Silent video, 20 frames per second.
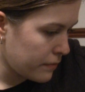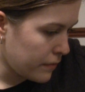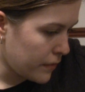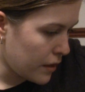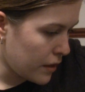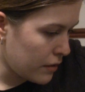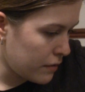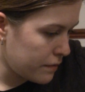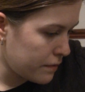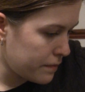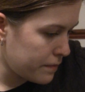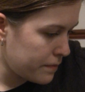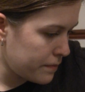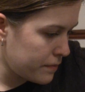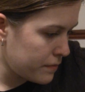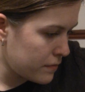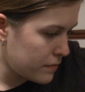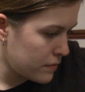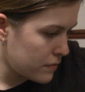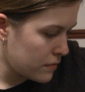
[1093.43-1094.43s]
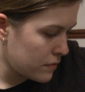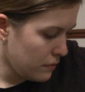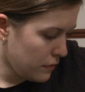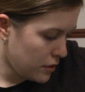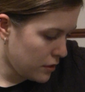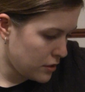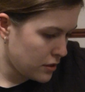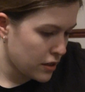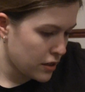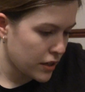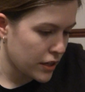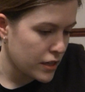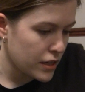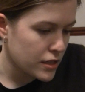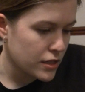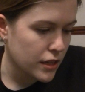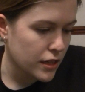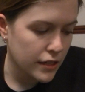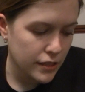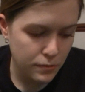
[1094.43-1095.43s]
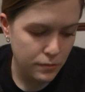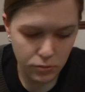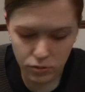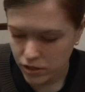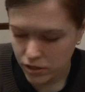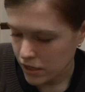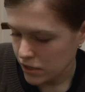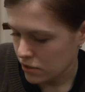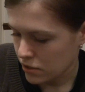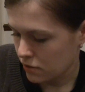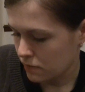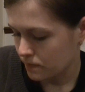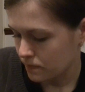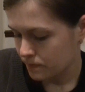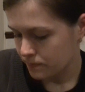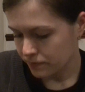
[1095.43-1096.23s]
No. Just 9-inch collectible statue.